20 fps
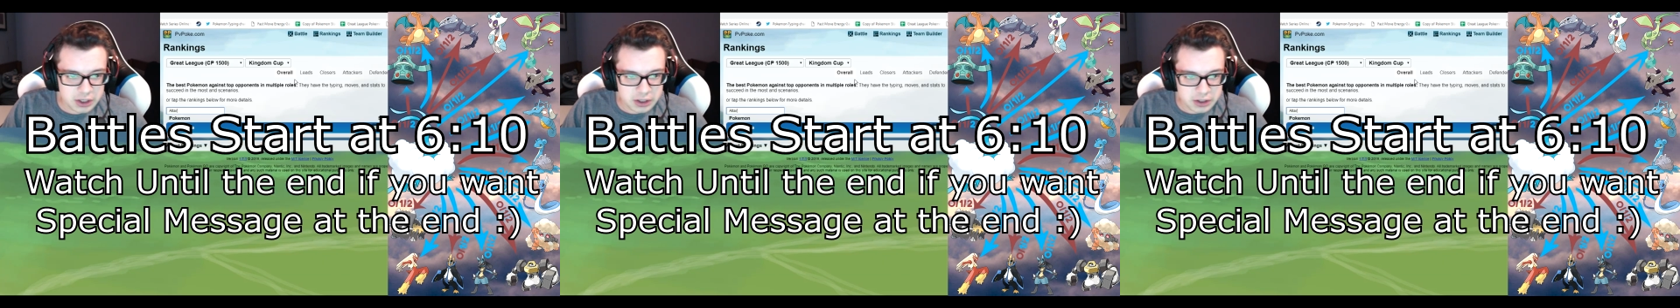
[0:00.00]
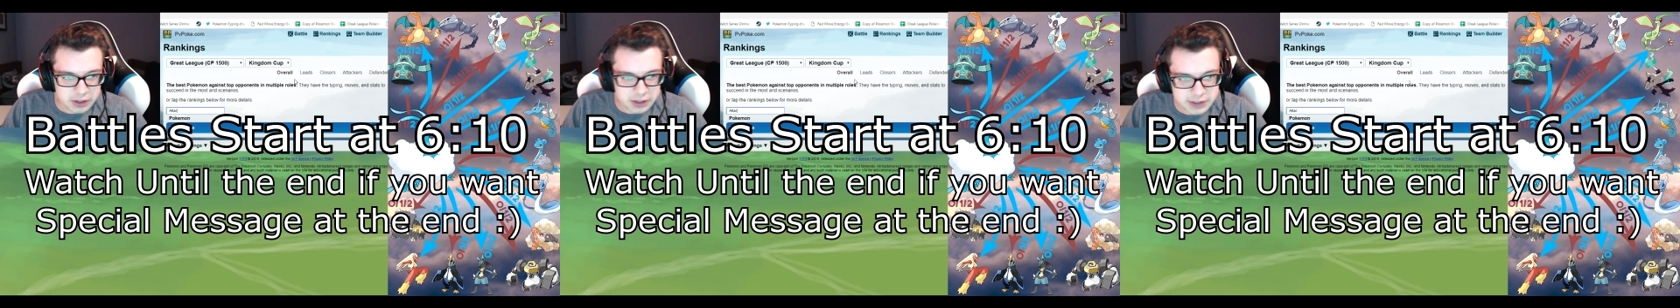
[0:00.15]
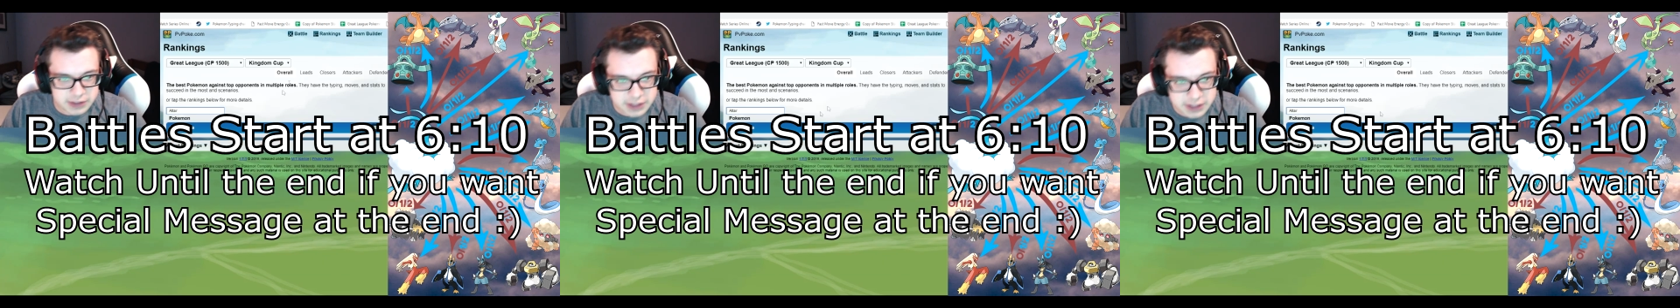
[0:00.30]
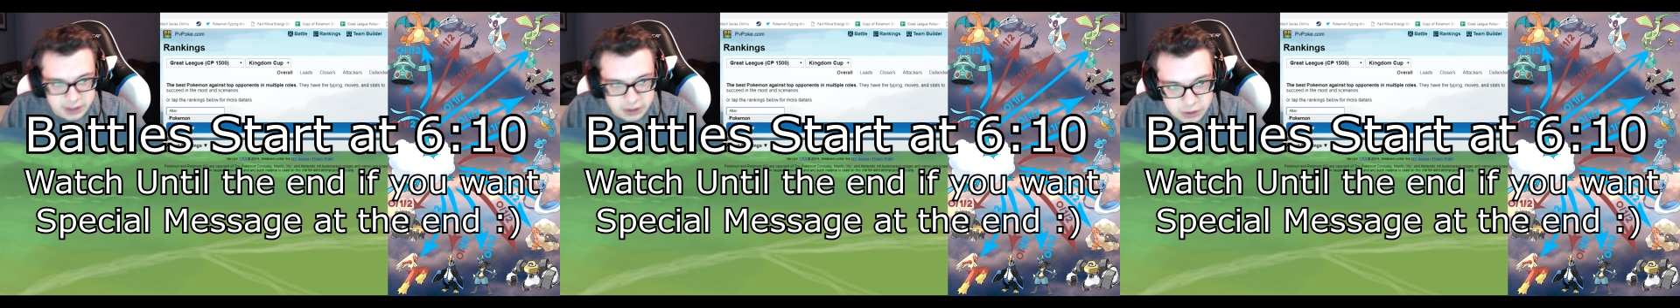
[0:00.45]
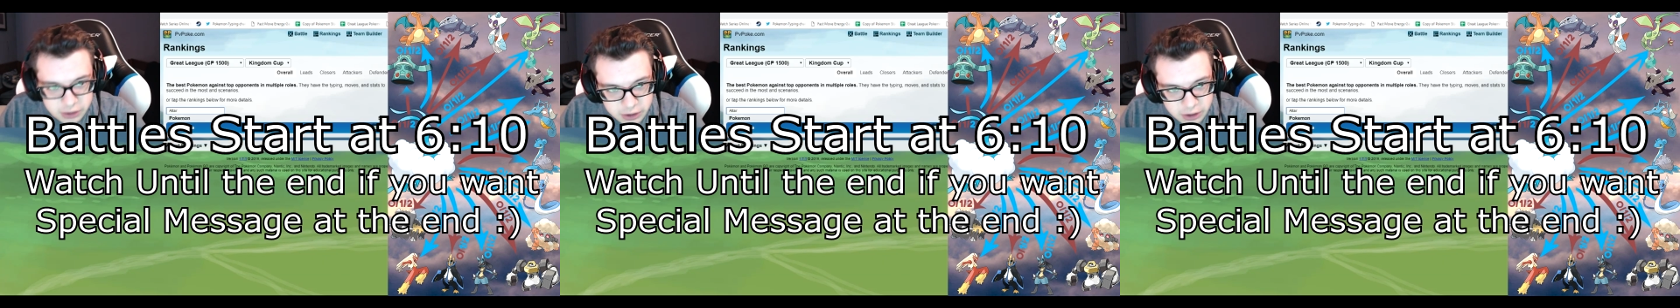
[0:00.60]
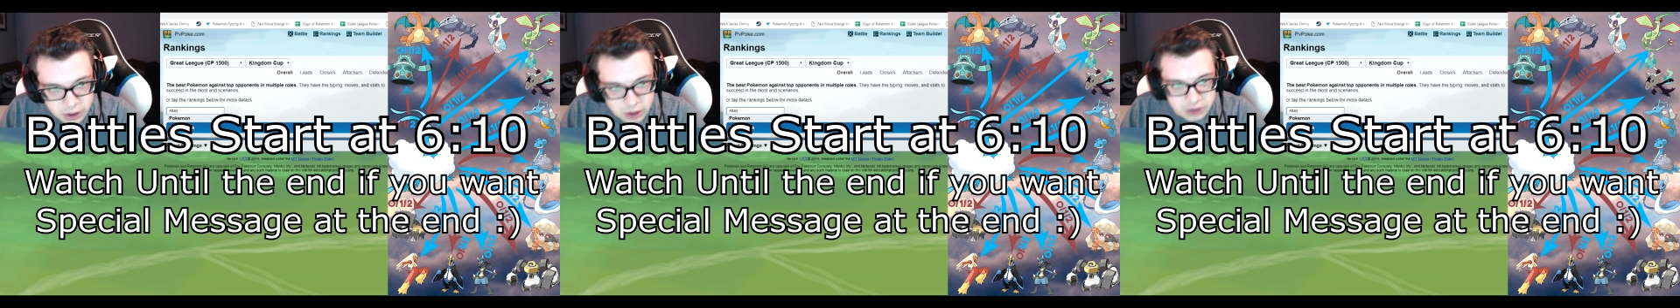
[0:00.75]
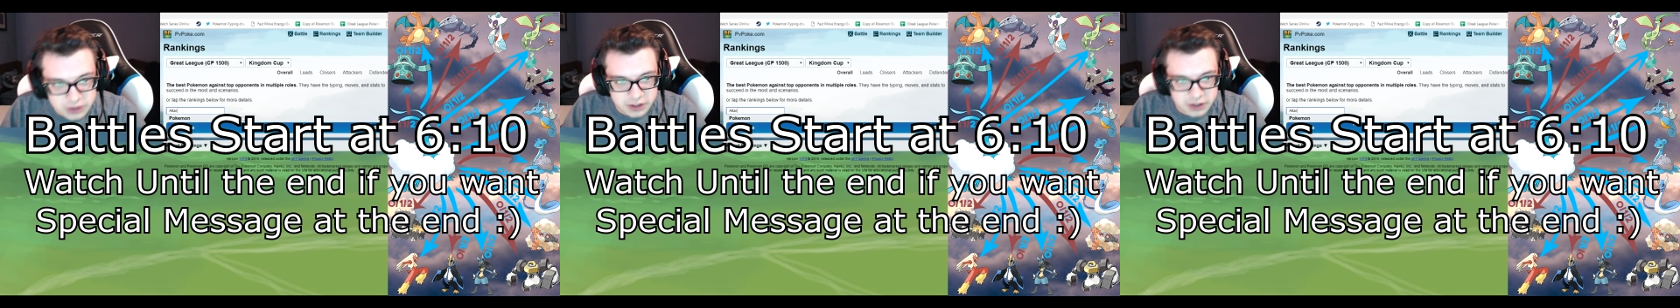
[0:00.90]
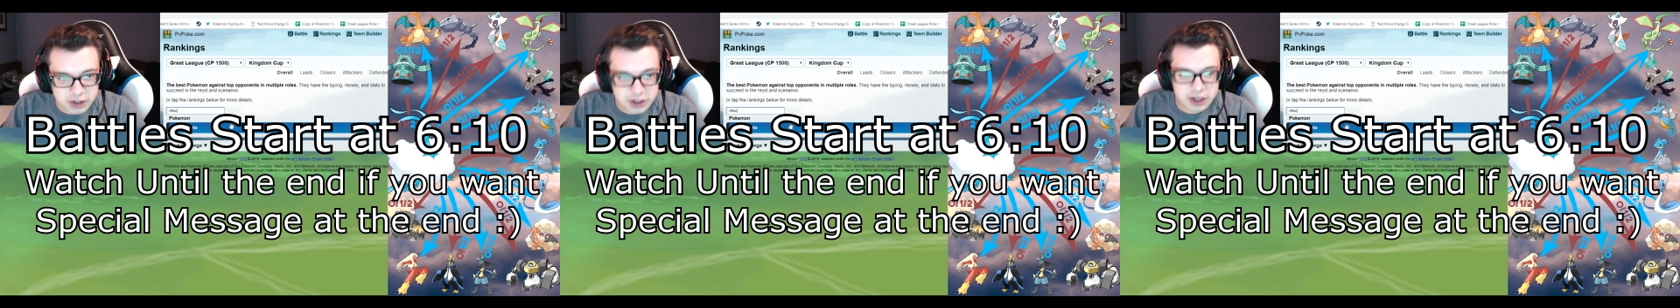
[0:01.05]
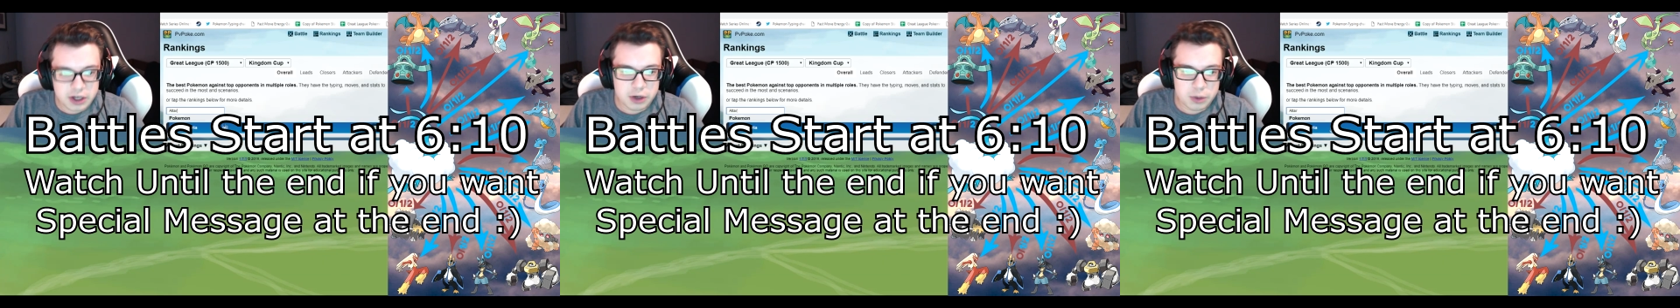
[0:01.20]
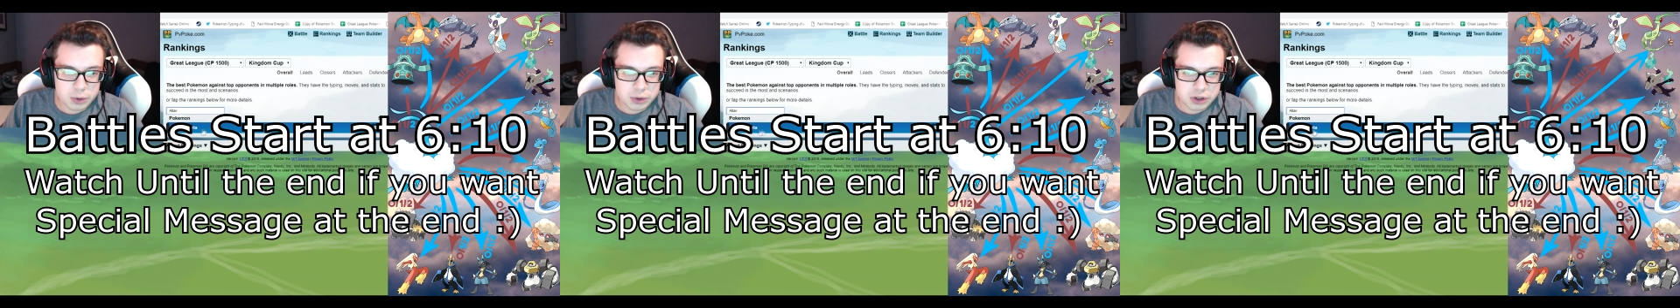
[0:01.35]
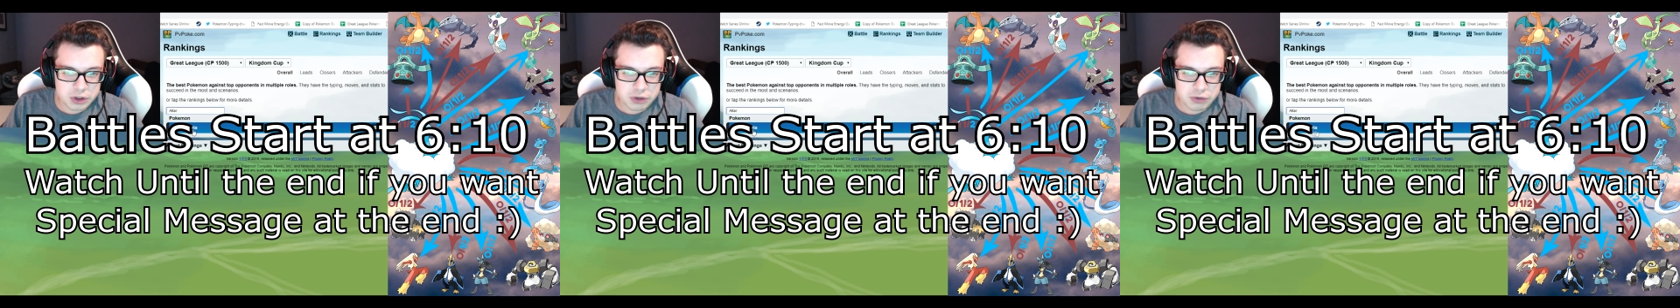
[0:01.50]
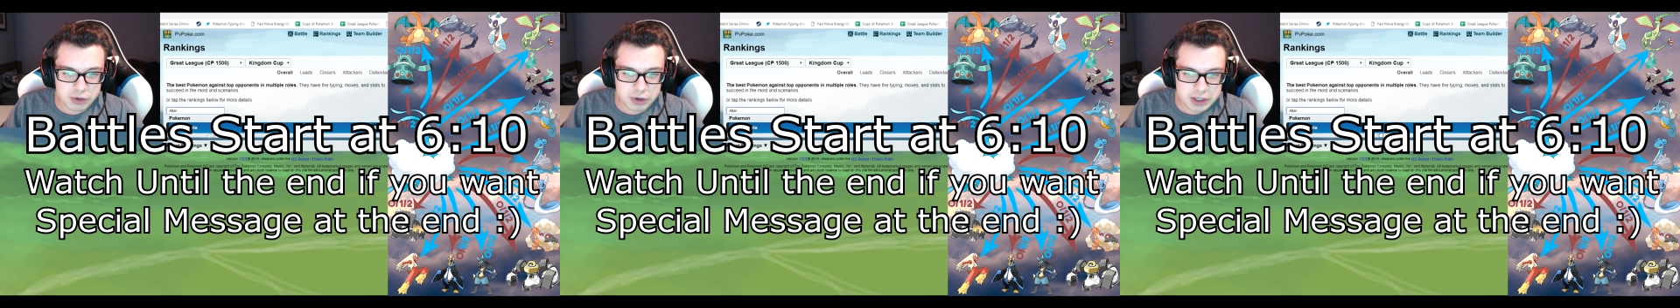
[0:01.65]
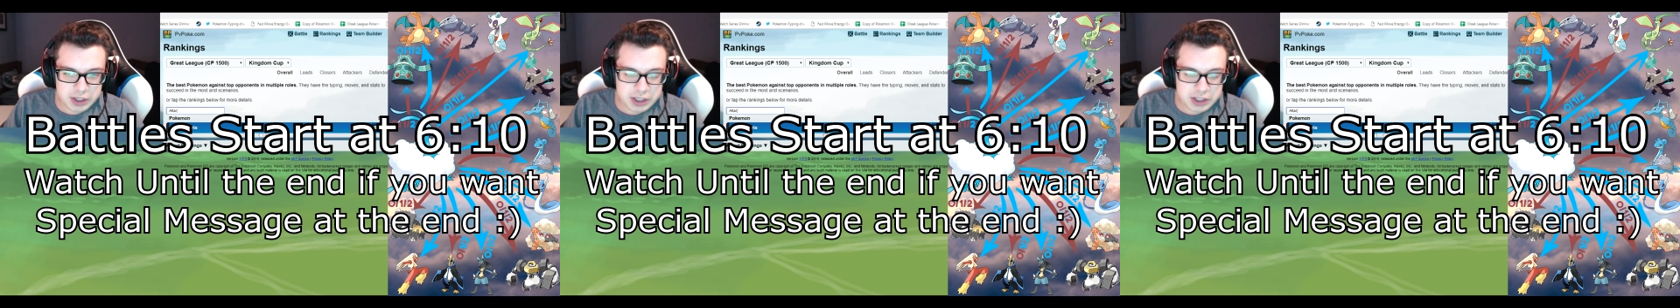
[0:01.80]
Let's take a look at Altaria here within the
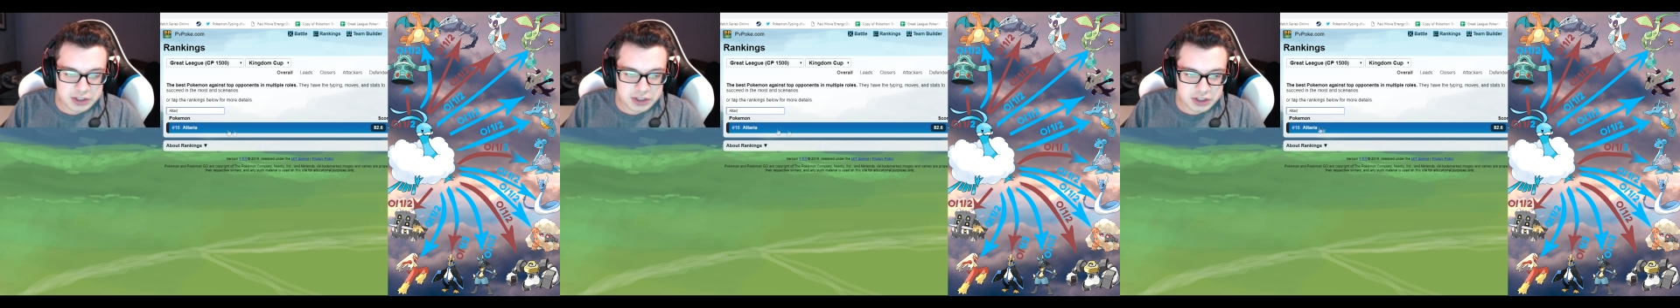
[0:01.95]
rankings.